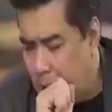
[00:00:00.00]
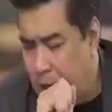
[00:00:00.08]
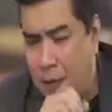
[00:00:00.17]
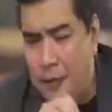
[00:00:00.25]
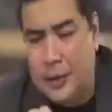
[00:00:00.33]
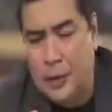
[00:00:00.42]
I
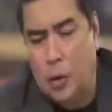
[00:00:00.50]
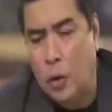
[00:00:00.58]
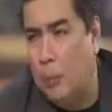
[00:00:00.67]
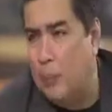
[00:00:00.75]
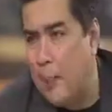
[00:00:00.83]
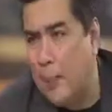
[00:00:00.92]
love it. They're
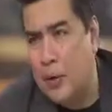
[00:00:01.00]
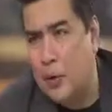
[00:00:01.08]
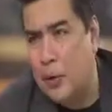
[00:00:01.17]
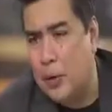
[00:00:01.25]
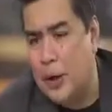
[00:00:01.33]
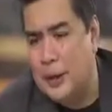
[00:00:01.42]
whole peppers.
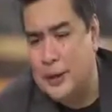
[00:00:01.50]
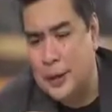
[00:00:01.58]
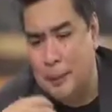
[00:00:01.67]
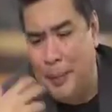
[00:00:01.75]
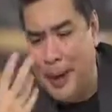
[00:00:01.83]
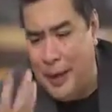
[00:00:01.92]
Yeah, they're
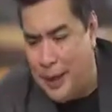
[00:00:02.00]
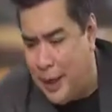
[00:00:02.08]
actually.